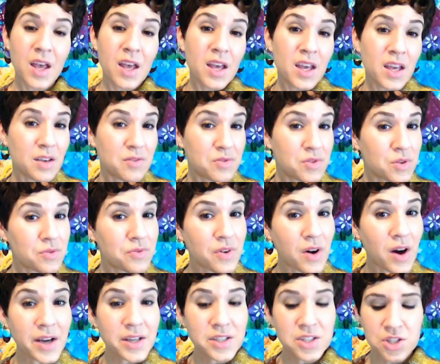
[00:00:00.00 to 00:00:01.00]
If you
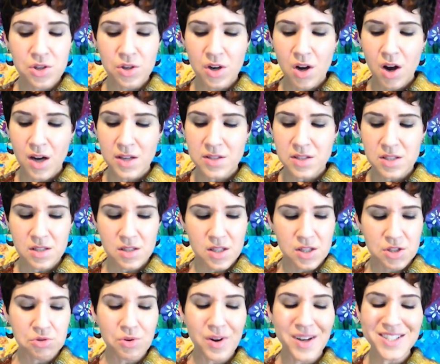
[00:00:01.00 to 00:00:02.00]
find you're constantly
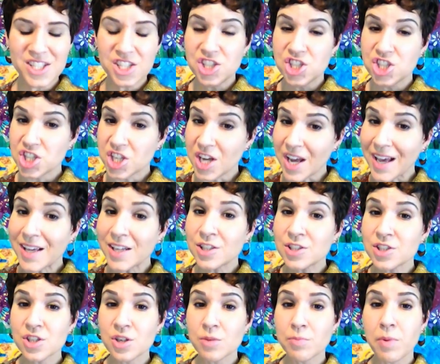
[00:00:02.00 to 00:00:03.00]
trying to
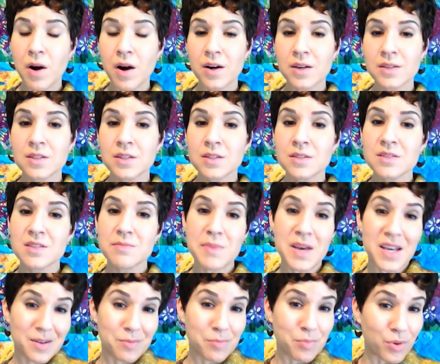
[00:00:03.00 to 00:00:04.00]
change your partner to
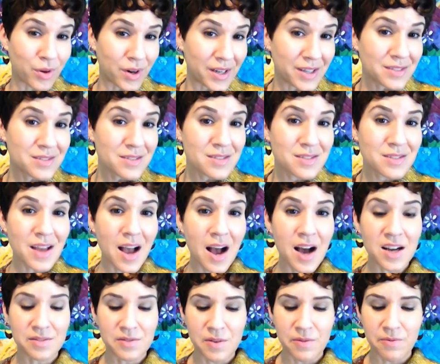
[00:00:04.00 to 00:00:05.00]
make a prince
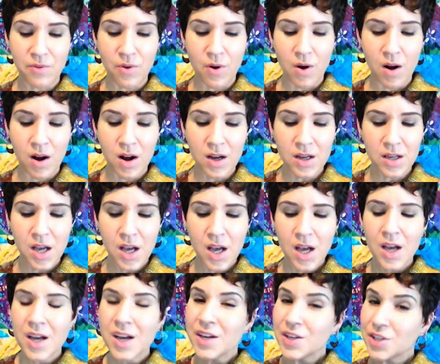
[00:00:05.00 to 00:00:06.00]
out of a frog,
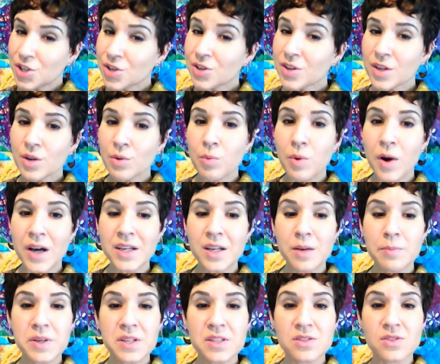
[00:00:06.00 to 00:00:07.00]
you're going to wind
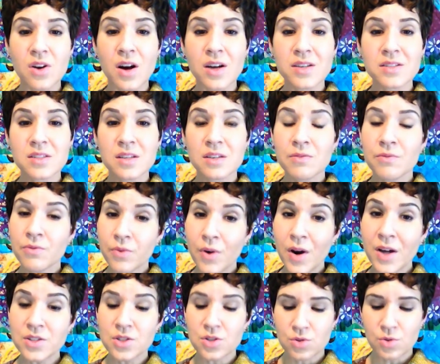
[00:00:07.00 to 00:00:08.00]
up exhausted and
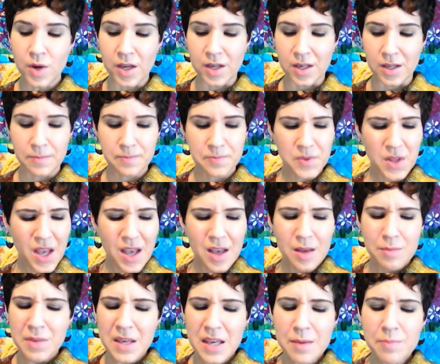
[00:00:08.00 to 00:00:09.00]
frustrated.
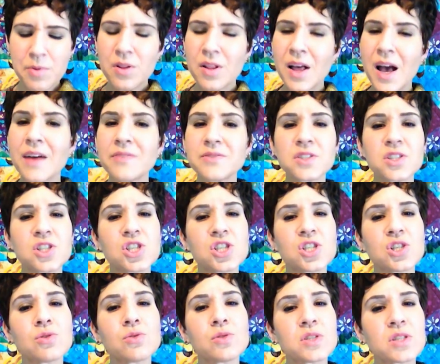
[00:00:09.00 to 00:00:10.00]
People have to
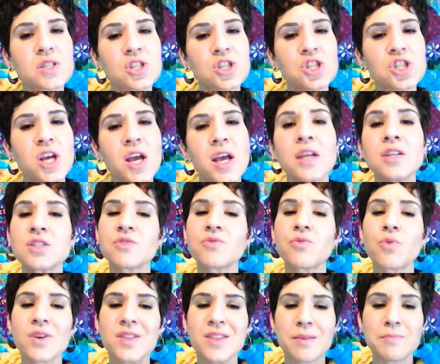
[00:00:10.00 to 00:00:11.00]
choose to change
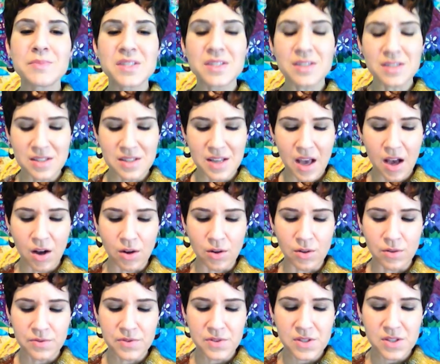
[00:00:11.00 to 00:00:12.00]
for
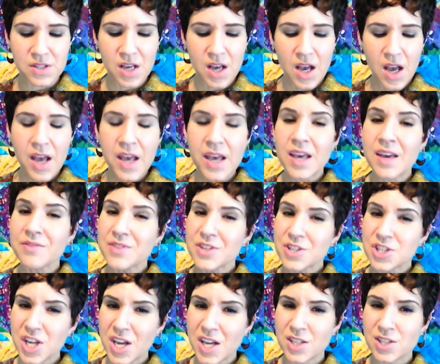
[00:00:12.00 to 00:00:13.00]
themselves if the
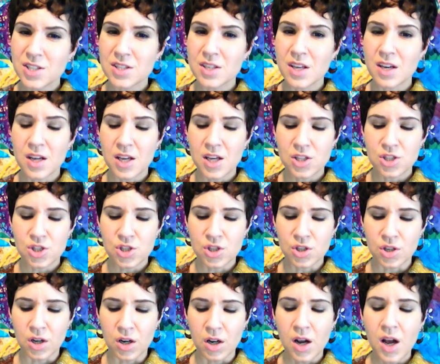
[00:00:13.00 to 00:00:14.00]
change is going to
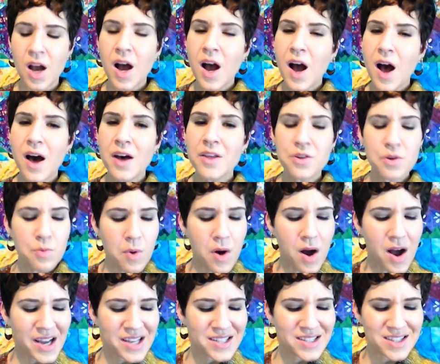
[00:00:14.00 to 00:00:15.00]
endure.
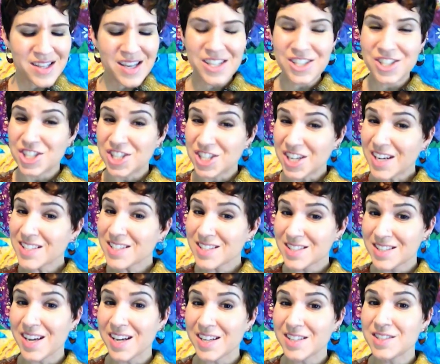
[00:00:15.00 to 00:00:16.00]
Otherwise, they just
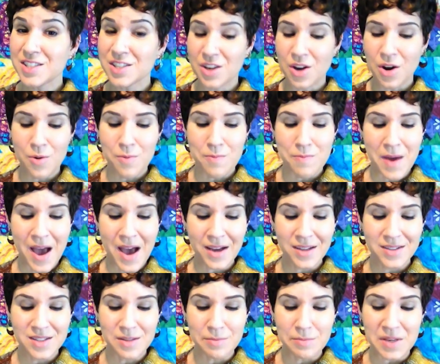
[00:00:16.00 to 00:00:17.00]
tend to go back
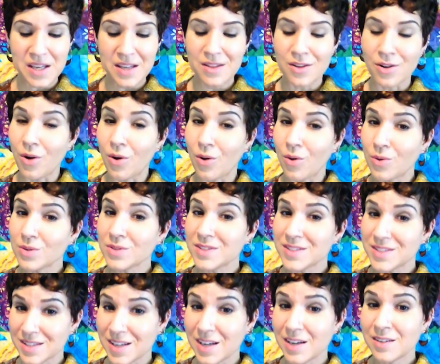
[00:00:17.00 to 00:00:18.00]
to being their old
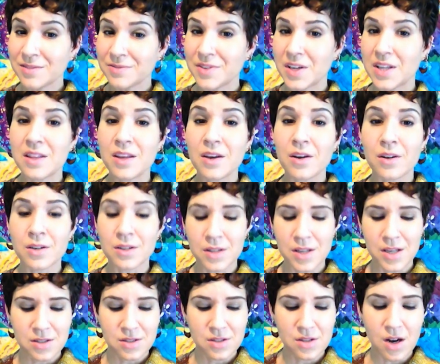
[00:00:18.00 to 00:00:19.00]
self at the
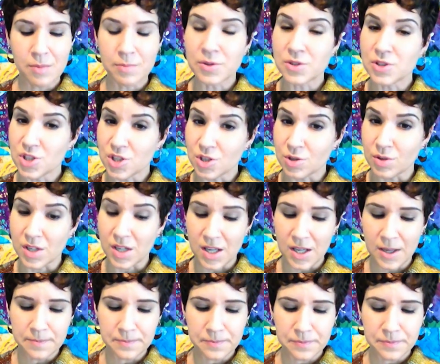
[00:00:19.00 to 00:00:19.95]
earliest opportunity.